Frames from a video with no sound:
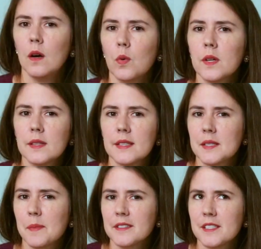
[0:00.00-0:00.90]
One of the
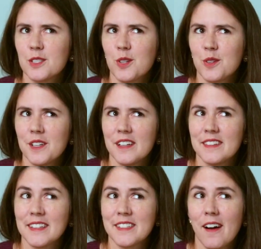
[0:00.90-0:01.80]
things about
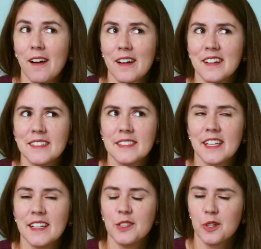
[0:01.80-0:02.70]
dystonia that's hard is
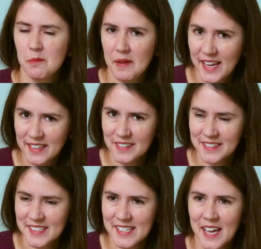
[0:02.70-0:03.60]
that you're in pain
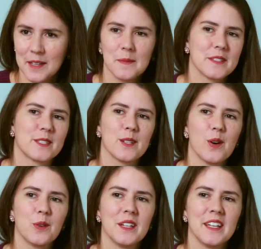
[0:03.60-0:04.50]
all the time.
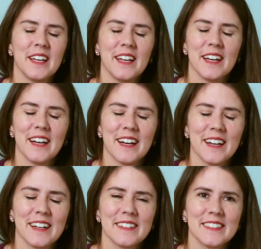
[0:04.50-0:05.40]
So,
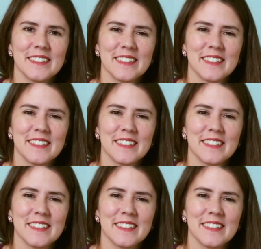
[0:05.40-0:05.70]
I